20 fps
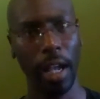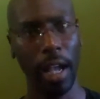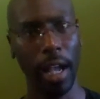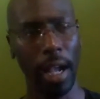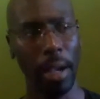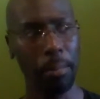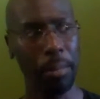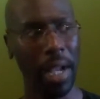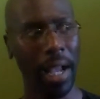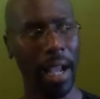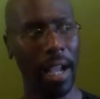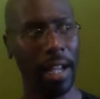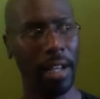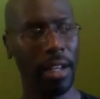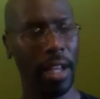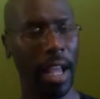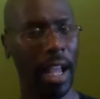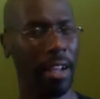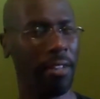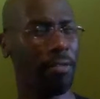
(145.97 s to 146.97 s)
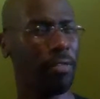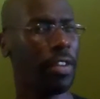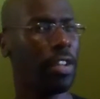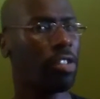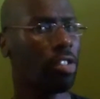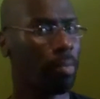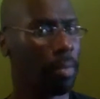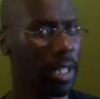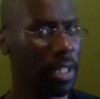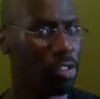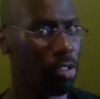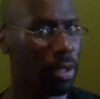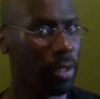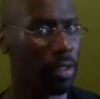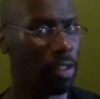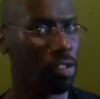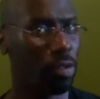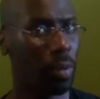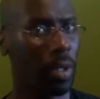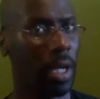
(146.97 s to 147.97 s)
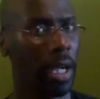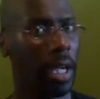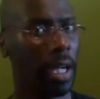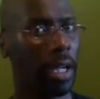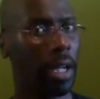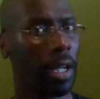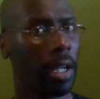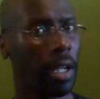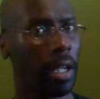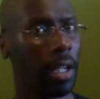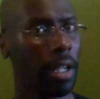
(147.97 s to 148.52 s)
um, and, and visibly doing this work.